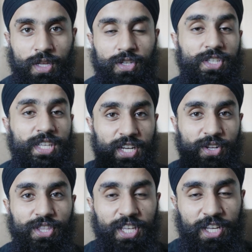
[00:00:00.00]
So the second
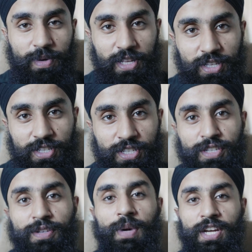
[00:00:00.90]
good thing about this
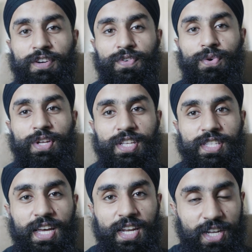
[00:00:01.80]
microphone is
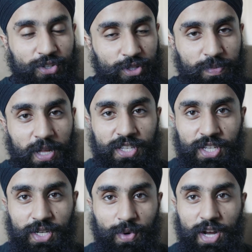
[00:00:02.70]
that it actually plugs
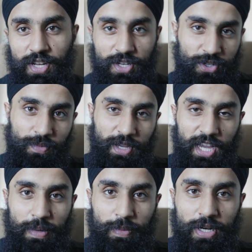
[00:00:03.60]
in right into my
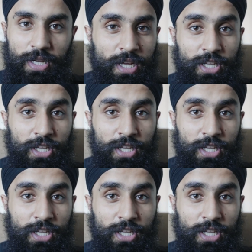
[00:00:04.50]
camera.